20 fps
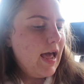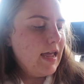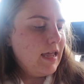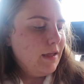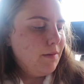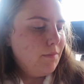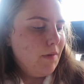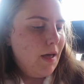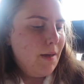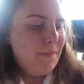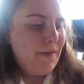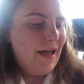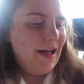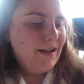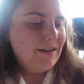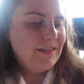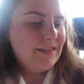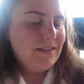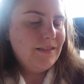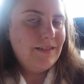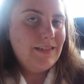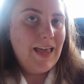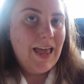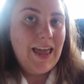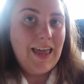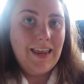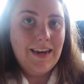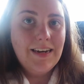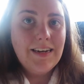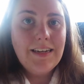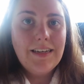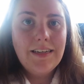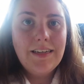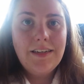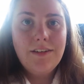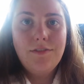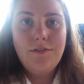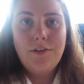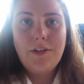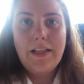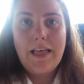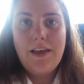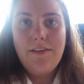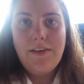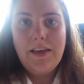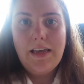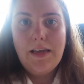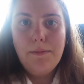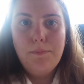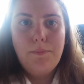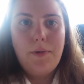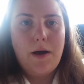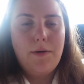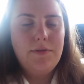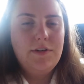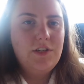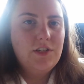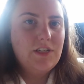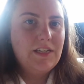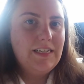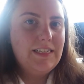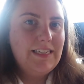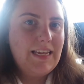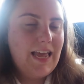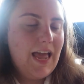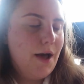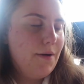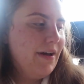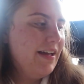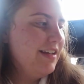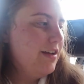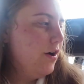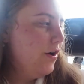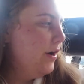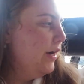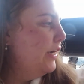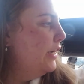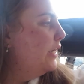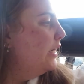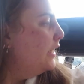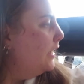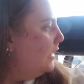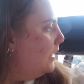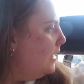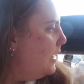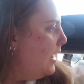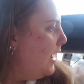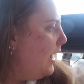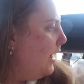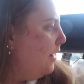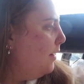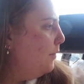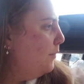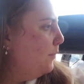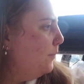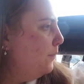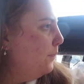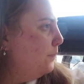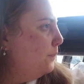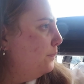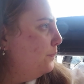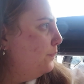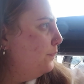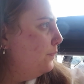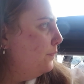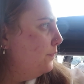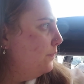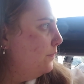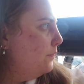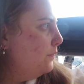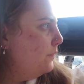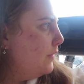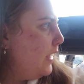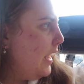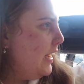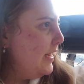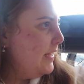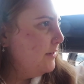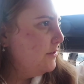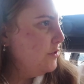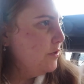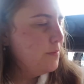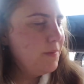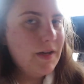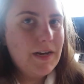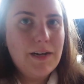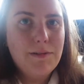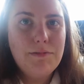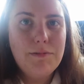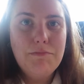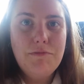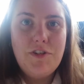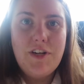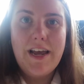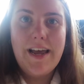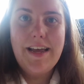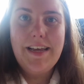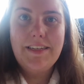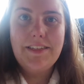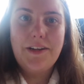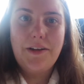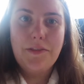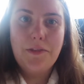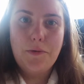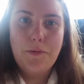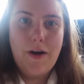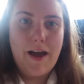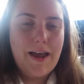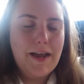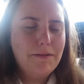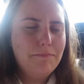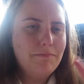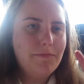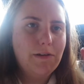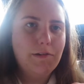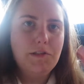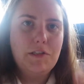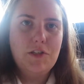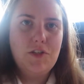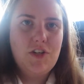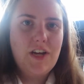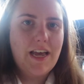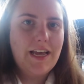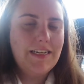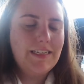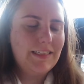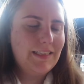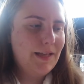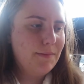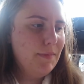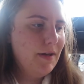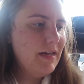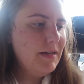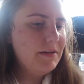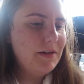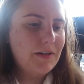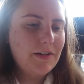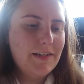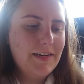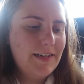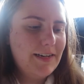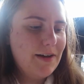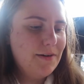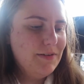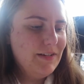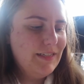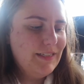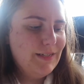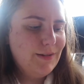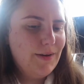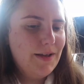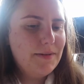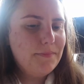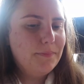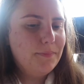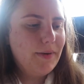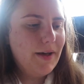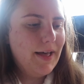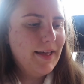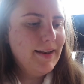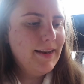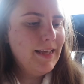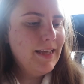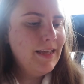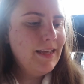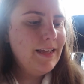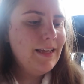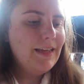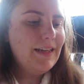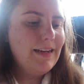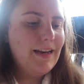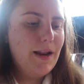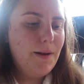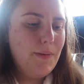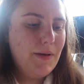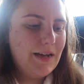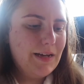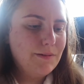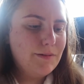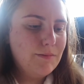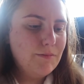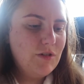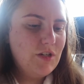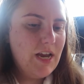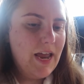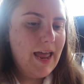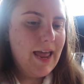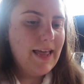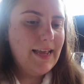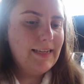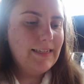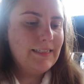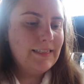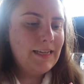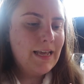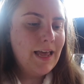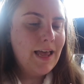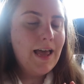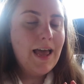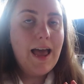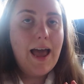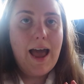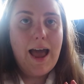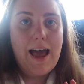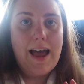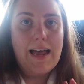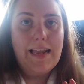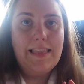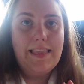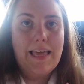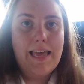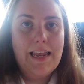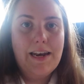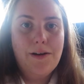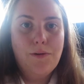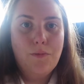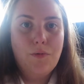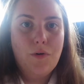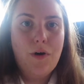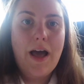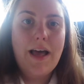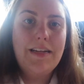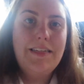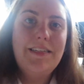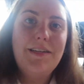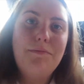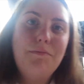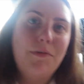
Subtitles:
aim about 10 for leaving, but we're just gonna see how I go. I need to pick up some chairs on the way. There was a chair dilemma, I'm not gonna go into it, but I need to pick up some chairs and then we'll head to